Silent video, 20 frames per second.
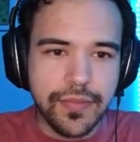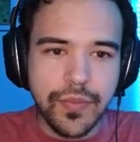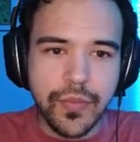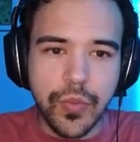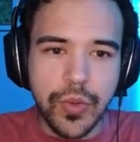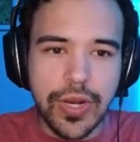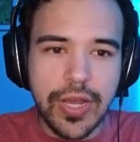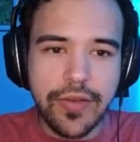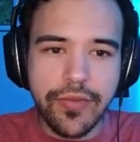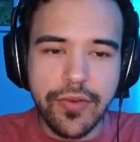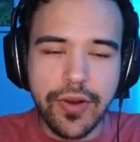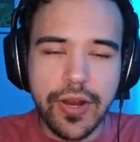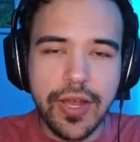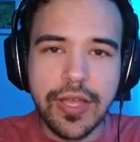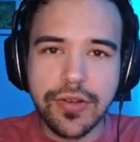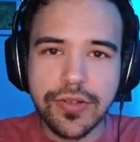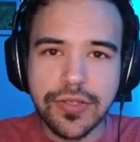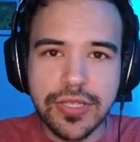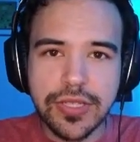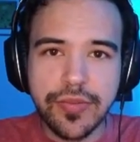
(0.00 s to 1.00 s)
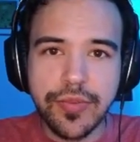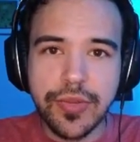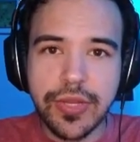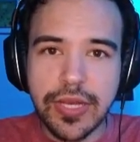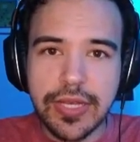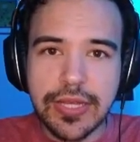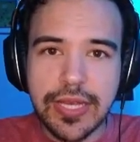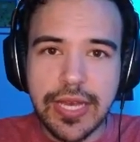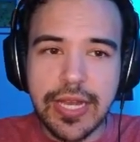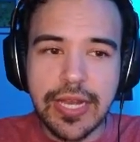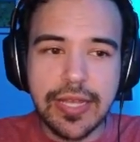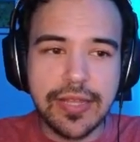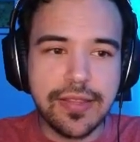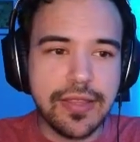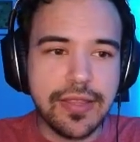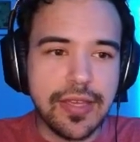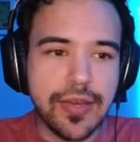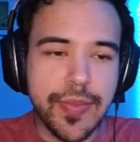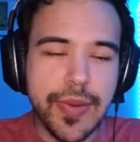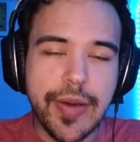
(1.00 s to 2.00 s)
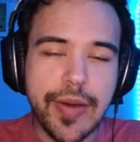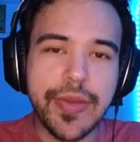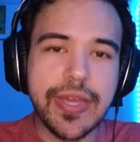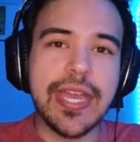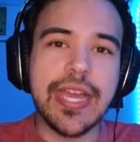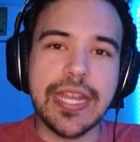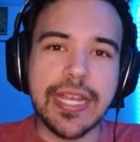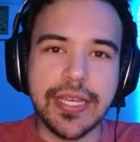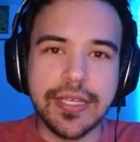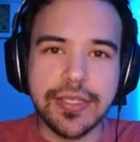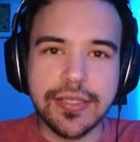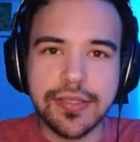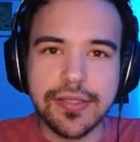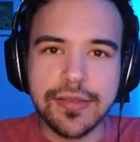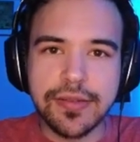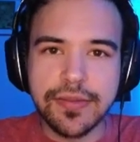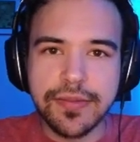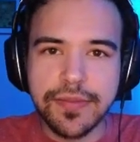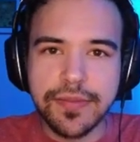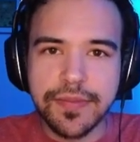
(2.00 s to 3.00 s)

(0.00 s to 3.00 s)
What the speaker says: Whenever I hear something like that, I think about mechanics.